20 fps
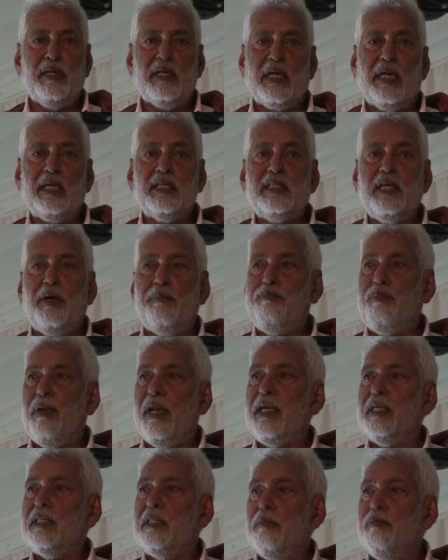immigrants, have
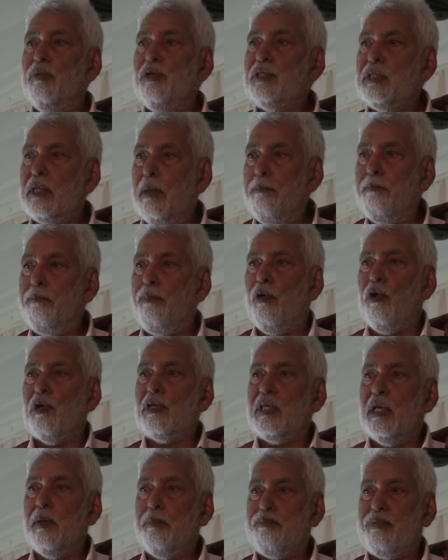played the most
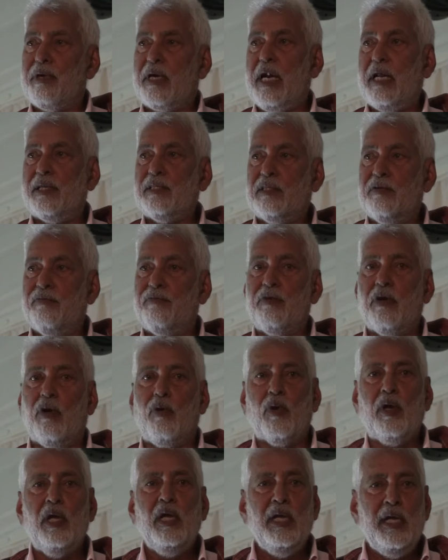important progressive
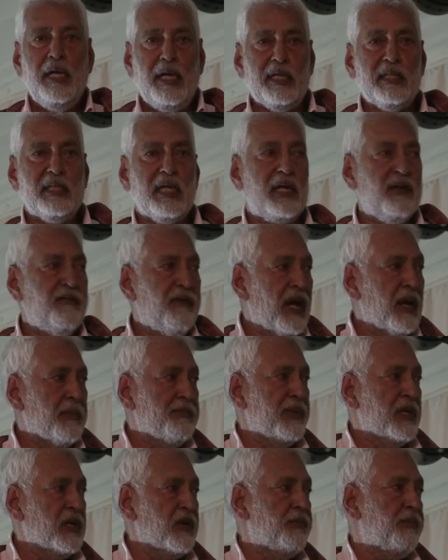role in the
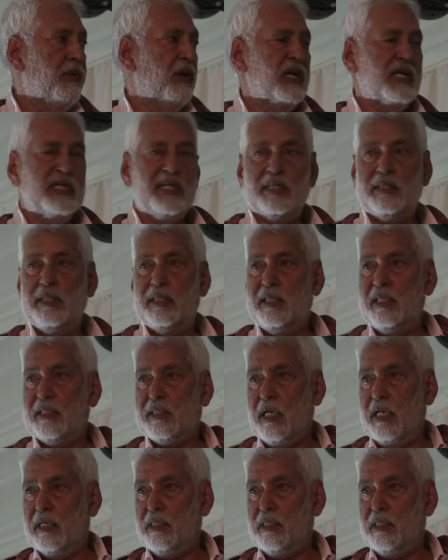development of politics in this